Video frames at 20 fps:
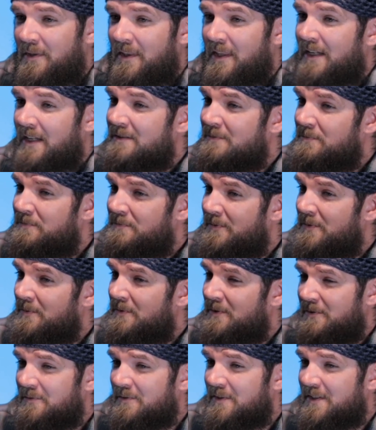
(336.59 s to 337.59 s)
that's the
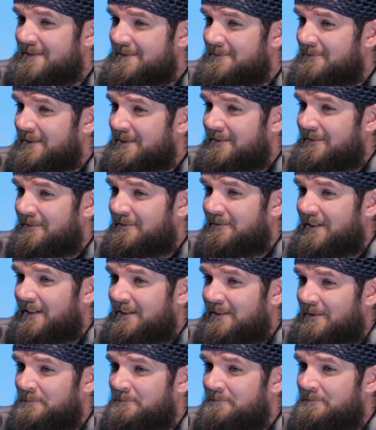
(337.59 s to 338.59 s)
real reason why you don't
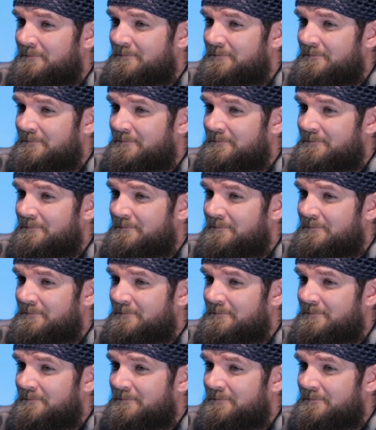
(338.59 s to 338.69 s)
like them.